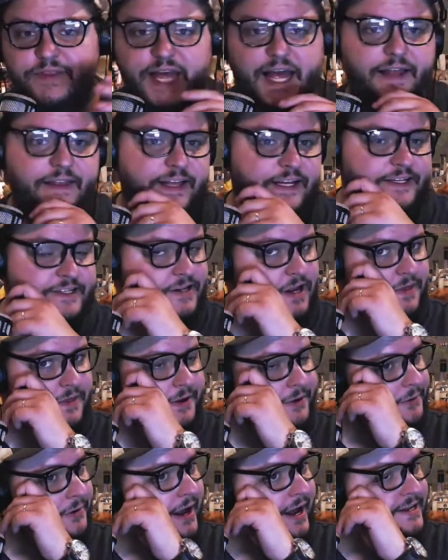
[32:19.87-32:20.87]
that's on the
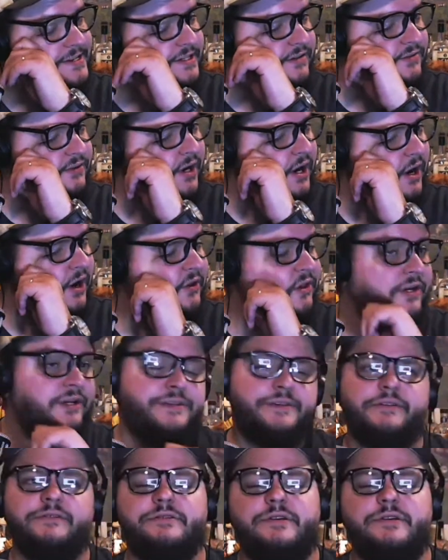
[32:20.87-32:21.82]
horizon, regardless